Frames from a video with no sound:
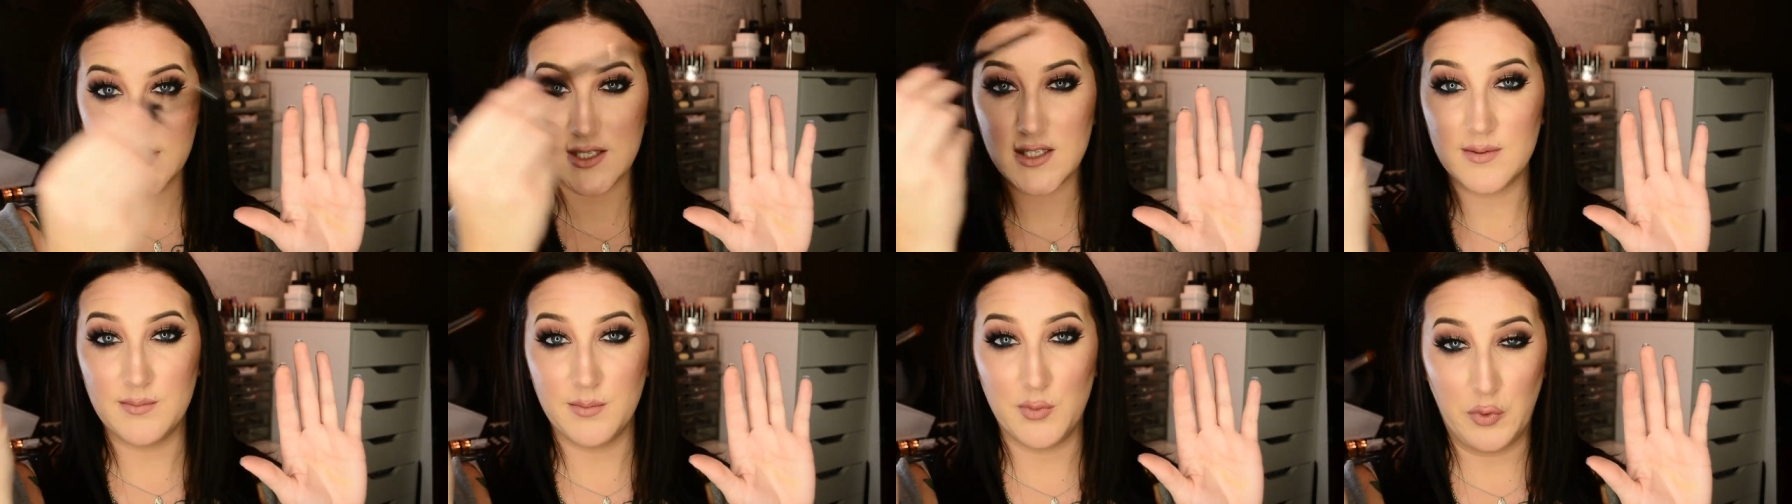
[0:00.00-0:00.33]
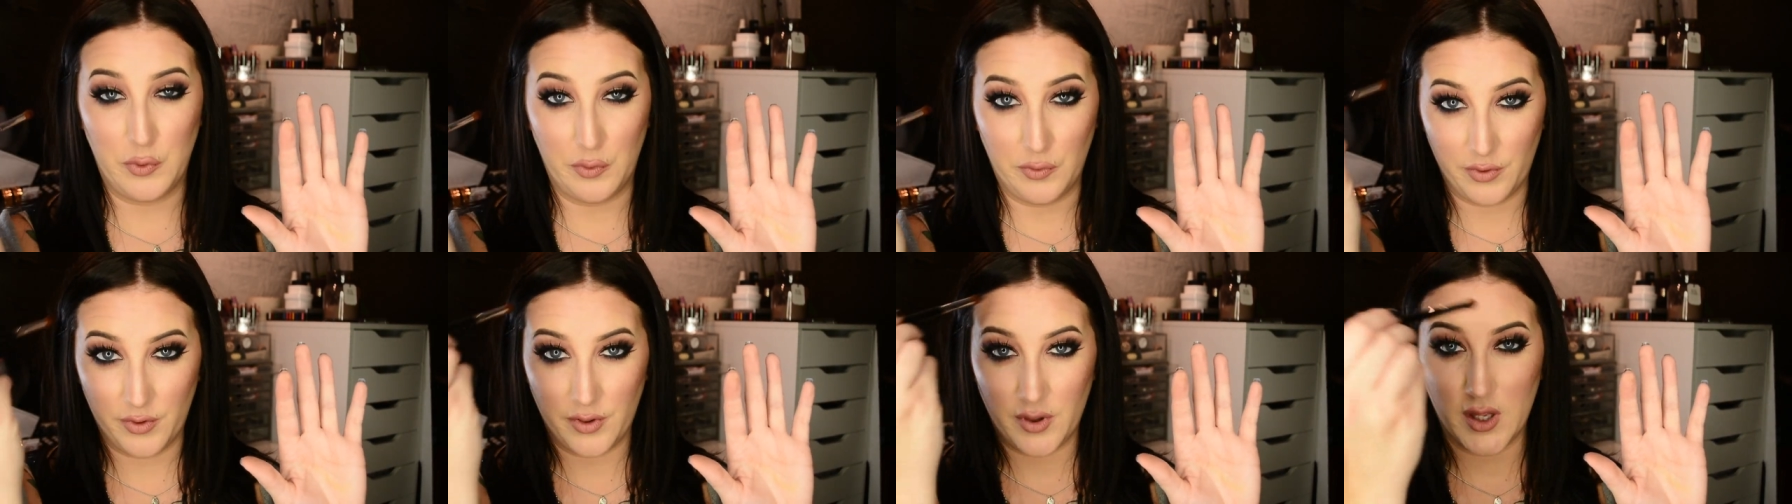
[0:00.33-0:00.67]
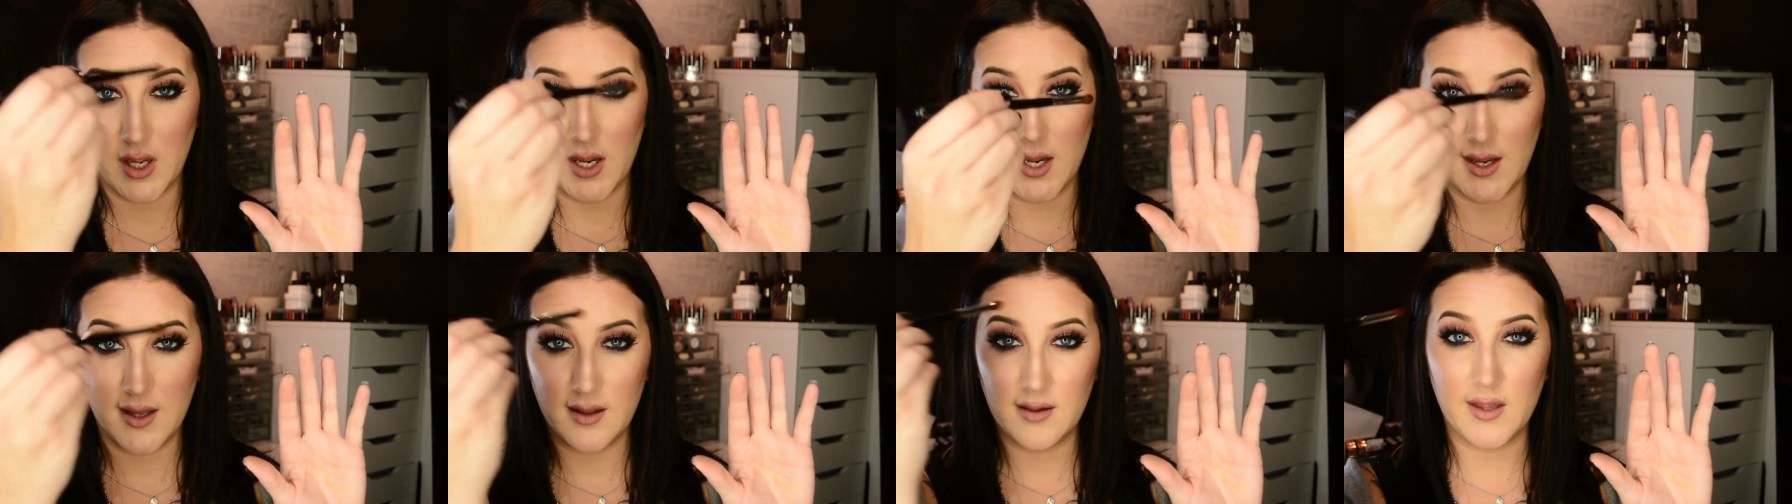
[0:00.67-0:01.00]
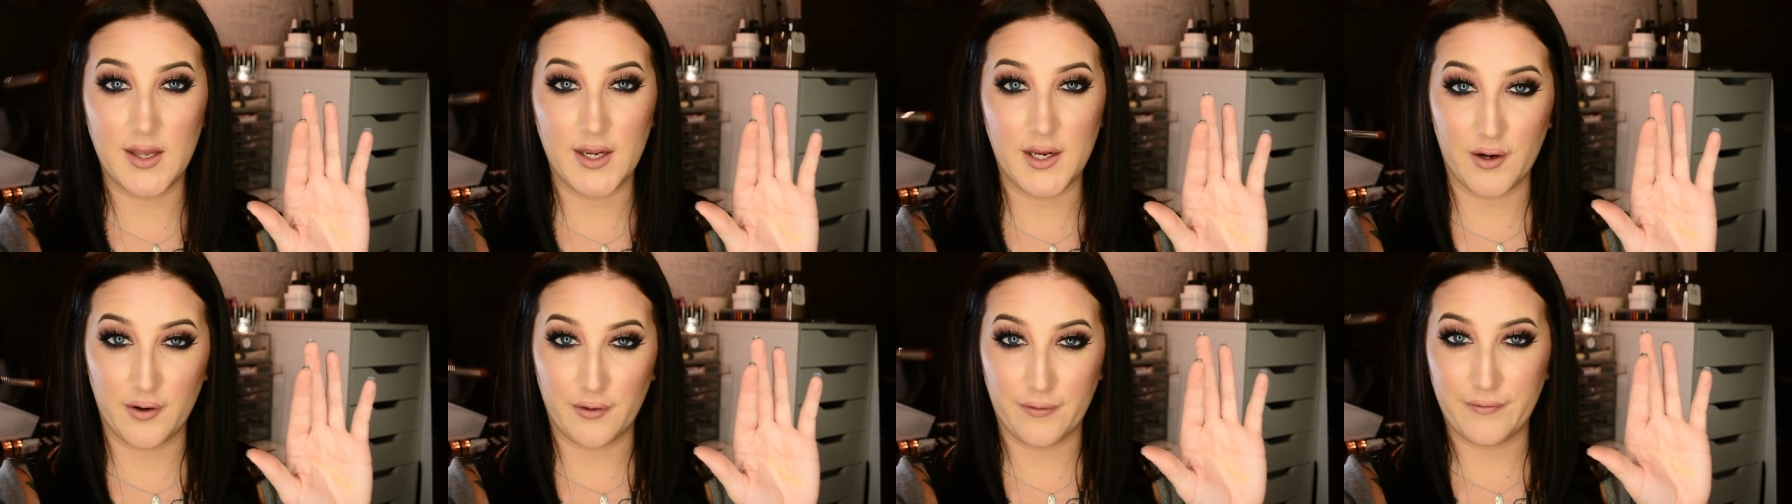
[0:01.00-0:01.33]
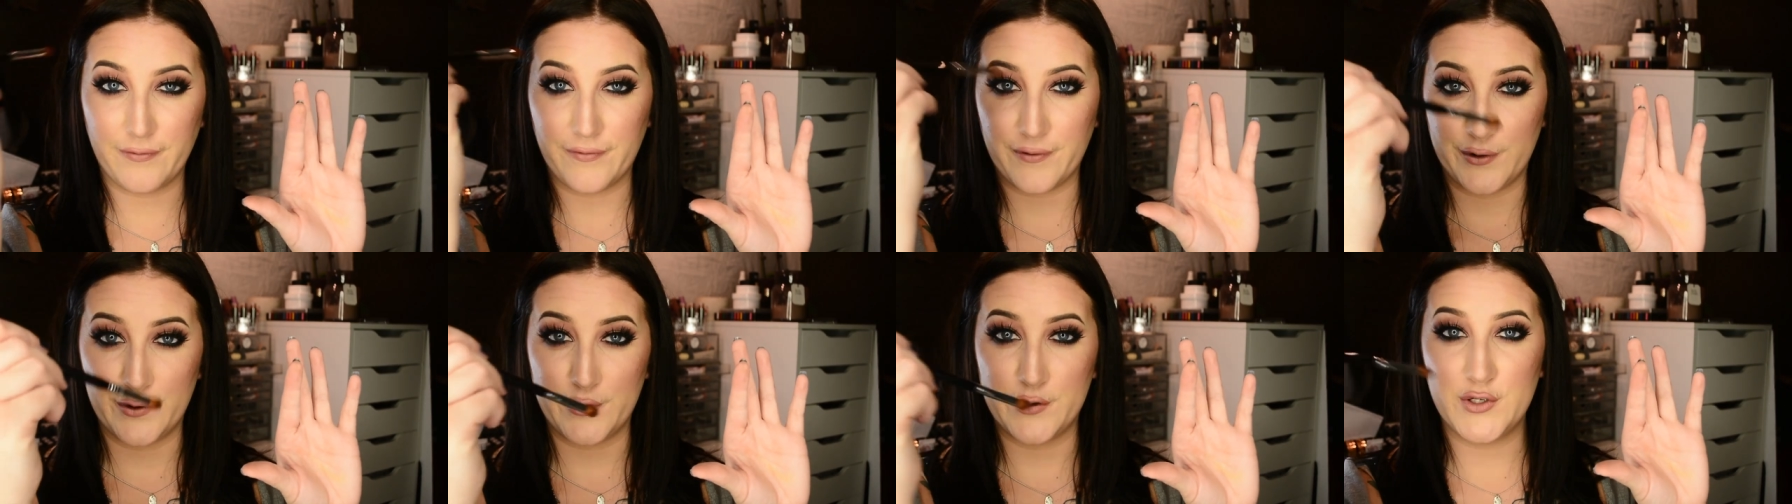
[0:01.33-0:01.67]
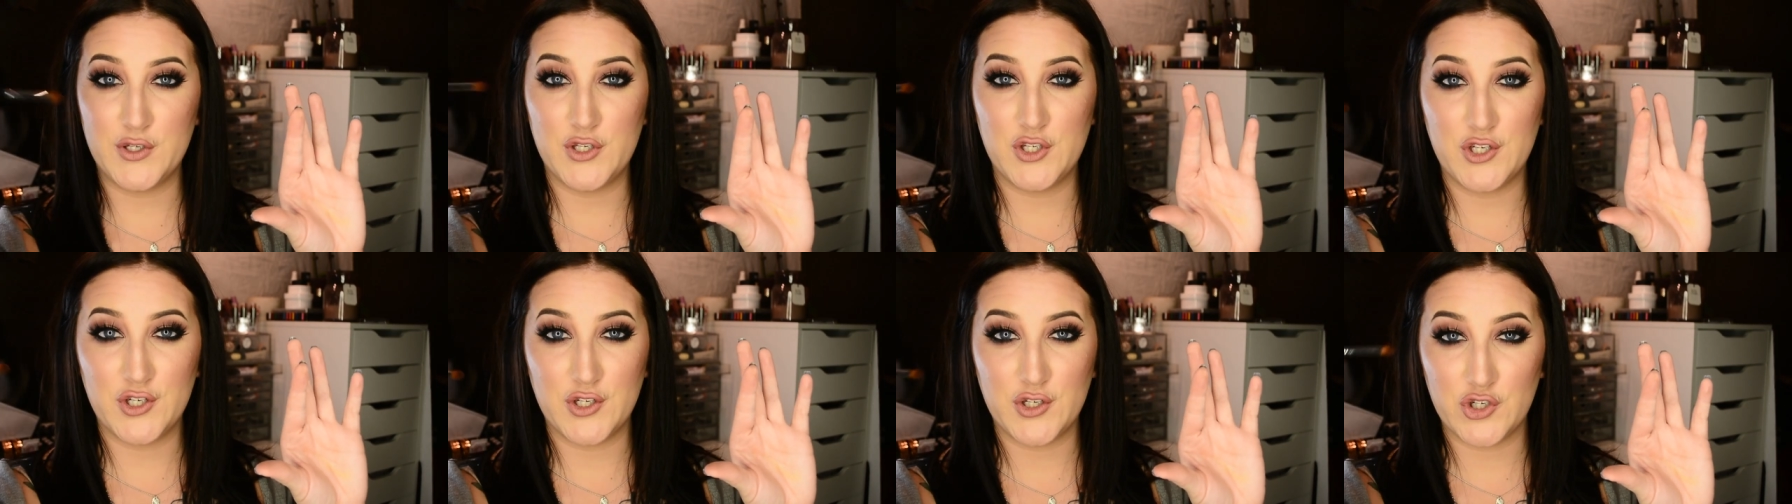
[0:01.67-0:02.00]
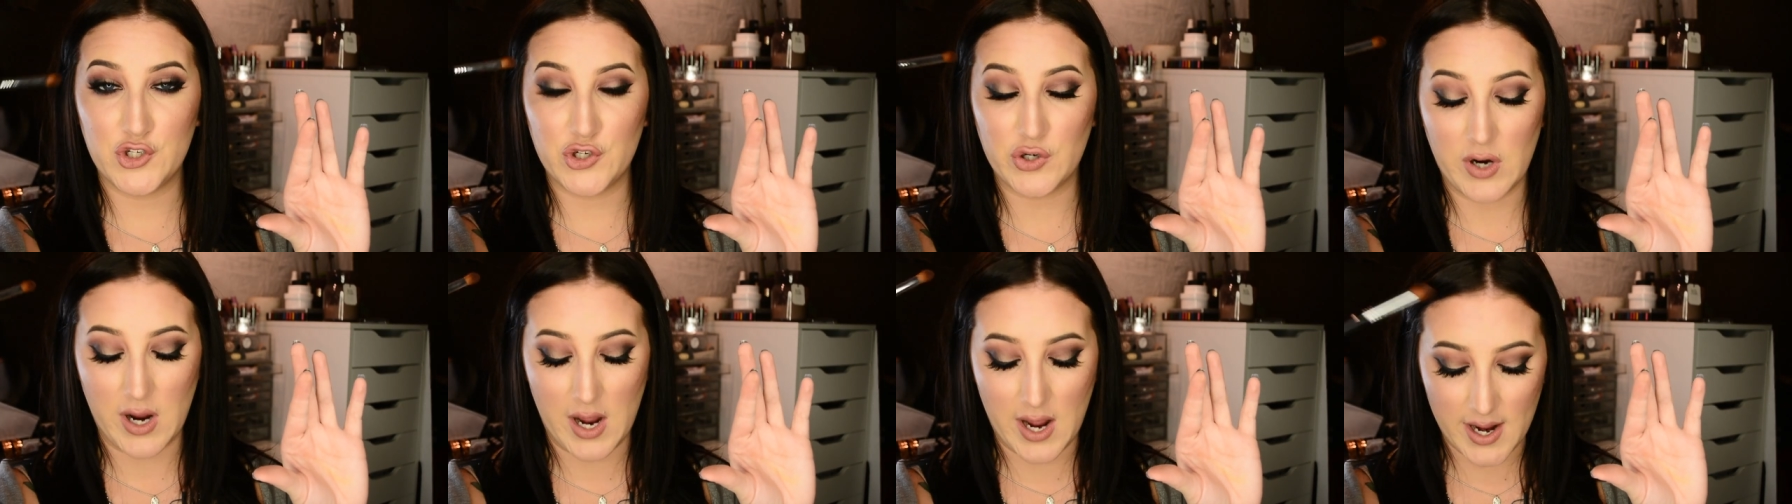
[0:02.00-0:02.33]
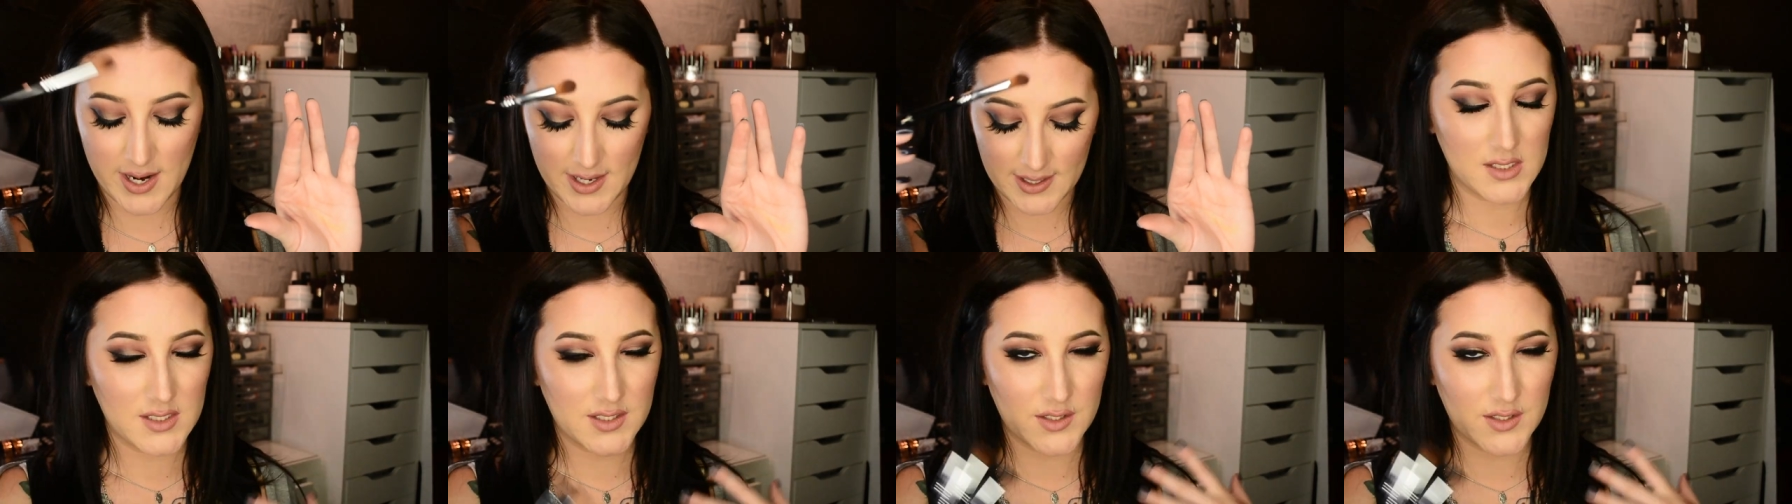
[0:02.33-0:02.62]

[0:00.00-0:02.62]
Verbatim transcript: smoothly, like your first try.